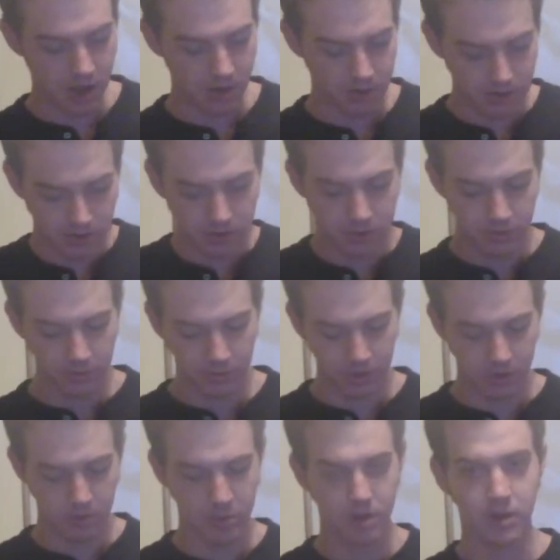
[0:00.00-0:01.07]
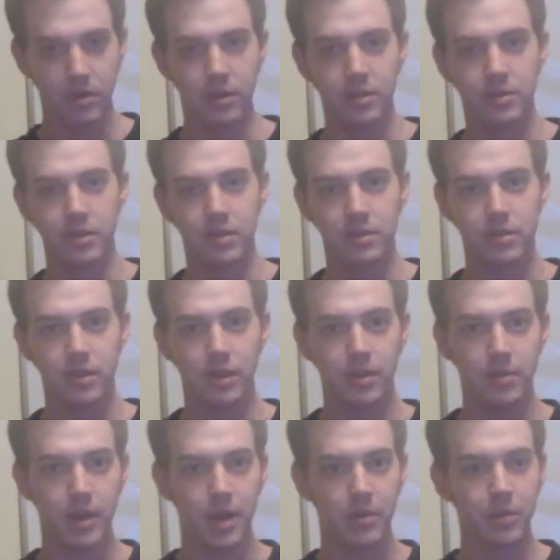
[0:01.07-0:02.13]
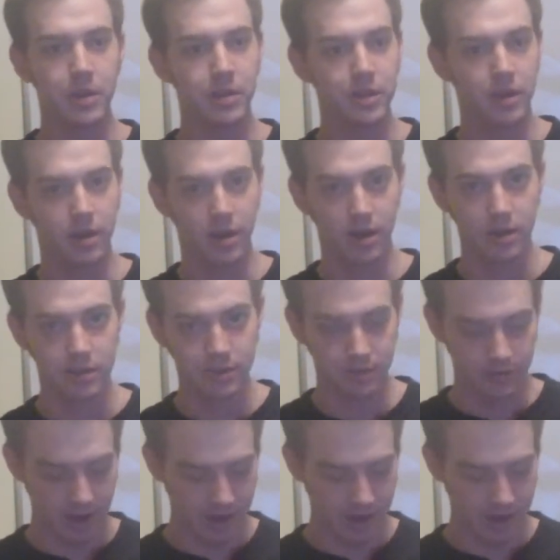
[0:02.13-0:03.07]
which is pretty good, so it's only about a weekly occurrence of